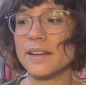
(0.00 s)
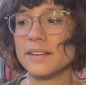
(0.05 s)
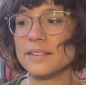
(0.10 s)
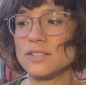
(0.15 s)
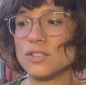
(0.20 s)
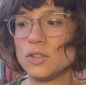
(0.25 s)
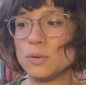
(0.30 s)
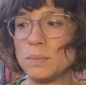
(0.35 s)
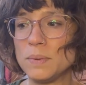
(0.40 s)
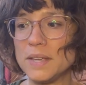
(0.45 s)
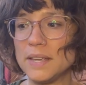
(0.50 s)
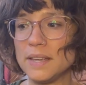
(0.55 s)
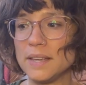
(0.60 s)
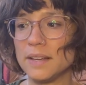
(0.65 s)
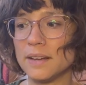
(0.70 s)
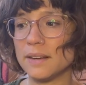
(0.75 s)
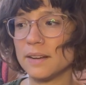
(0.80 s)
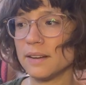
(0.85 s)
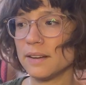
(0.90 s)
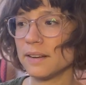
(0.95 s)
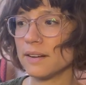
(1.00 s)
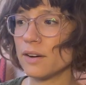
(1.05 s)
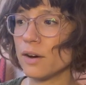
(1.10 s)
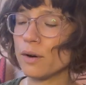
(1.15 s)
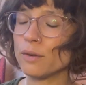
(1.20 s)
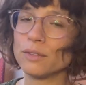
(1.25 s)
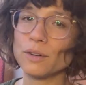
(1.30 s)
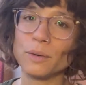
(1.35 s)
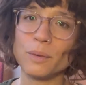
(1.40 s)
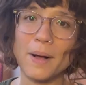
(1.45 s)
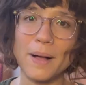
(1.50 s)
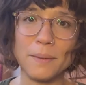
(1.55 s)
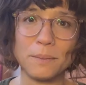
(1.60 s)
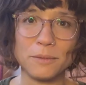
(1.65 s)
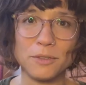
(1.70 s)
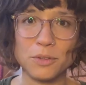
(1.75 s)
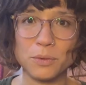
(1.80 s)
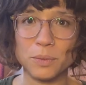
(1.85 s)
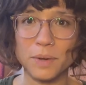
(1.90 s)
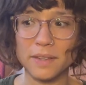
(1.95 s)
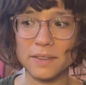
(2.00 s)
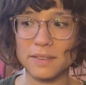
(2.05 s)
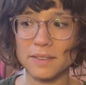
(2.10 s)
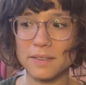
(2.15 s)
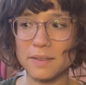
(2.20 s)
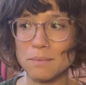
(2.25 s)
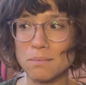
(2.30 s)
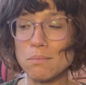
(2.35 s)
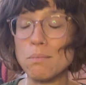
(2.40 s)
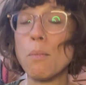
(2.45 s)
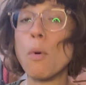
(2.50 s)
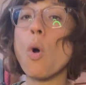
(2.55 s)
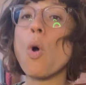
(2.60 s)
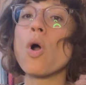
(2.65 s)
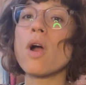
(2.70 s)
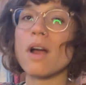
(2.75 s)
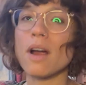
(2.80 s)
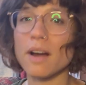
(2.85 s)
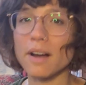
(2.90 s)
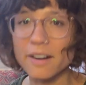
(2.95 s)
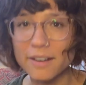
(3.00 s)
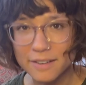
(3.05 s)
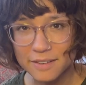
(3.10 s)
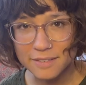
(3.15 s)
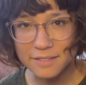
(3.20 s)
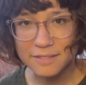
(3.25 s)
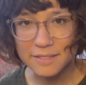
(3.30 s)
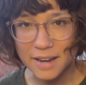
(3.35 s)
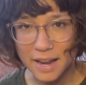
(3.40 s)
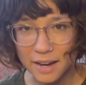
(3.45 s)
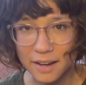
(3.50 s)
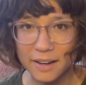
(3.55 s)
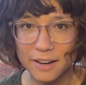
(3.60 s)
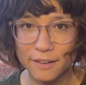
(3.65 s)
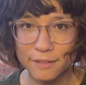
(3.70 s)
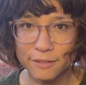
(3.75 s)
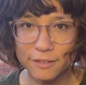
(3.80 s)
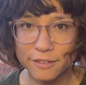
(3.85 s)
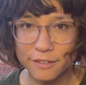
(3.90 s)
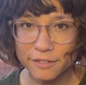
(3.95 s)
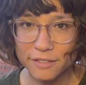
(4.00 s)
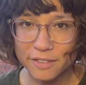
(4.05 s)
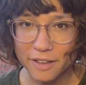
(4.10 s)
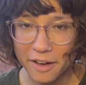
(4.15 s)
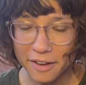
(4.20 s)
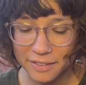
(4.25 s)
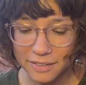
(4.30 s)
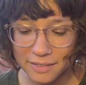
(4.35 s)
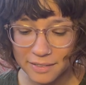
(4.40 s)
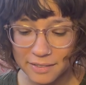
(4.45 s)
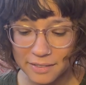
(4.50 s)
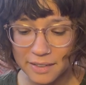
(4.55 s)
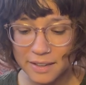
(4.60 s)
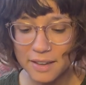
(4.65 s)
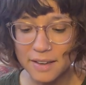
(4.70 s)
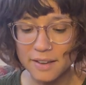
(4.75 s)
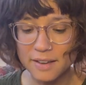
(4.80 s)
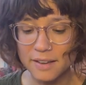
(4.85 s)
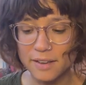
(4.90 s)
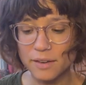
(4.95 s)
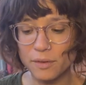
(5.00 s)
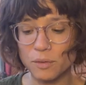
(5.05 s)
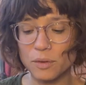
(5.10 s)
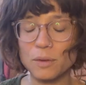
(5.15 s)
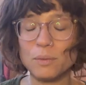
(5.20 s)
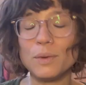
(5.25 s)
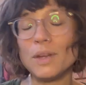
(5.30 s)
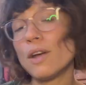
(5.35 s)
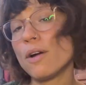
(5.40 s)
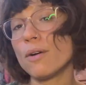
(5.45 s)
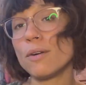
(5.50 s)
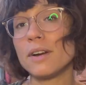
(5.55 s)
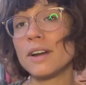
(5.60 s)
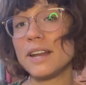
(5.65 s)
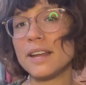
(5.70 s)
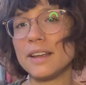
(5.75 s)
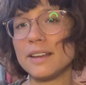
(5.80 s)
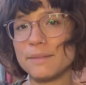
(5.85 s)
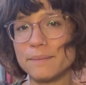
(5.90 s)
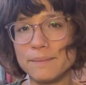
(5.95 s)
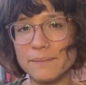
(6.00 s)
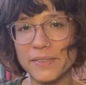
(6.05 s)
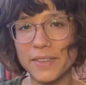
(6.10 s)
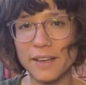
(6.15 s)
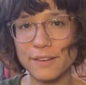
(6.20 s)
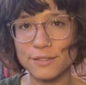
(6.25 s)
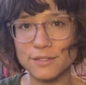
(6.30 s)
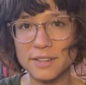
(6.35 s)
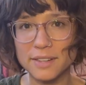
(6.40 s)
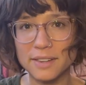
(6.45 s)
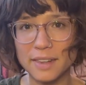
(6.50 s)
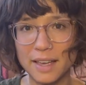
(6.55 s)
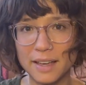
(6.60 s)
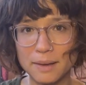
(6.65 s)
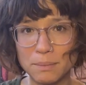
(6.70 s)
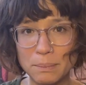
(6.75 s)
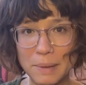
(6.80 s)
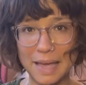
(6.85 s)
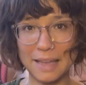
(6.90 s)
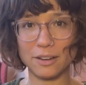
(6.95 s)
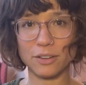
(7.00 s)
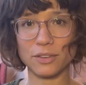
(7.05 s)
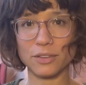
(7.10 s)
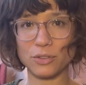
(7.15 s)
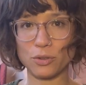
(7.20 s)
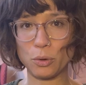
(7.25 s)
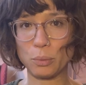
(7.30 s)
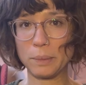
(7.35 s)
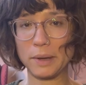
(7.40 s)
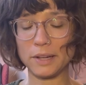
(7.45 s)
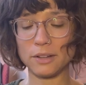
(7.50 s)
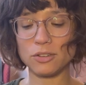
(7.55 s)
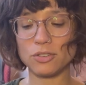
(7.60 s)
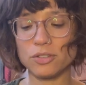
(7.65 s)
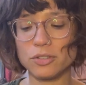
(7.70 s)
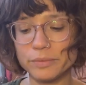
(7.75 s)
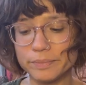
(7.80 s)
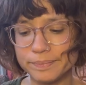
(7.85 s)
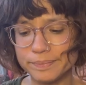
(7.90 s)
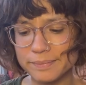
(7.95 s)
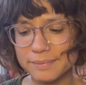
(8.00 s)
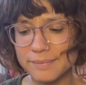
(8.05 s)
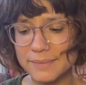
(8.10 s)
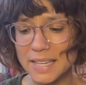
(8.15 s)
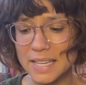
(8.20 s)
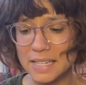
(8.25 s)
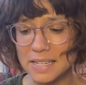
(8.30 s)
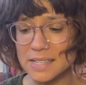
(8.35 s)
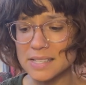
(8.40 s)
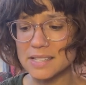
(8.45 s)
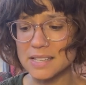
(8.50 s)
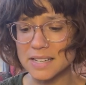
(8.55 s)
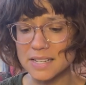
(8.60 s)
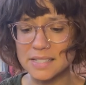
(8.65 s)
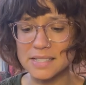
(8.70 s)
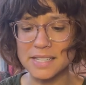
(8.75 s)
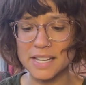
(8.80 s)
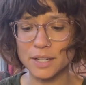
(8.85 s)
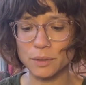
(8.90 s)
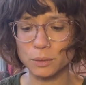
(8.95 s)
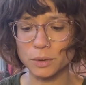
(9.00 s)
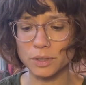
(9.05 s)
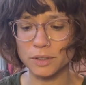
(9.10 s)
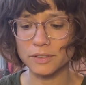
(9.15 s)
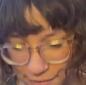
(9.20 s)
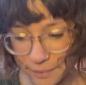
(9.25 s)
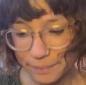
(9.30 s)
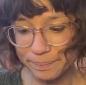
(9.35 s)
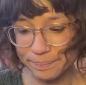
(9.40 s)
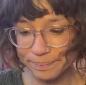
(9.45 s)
to be overwhelmed with more negative thoughts when we already have to like battle so much. It is an insane world.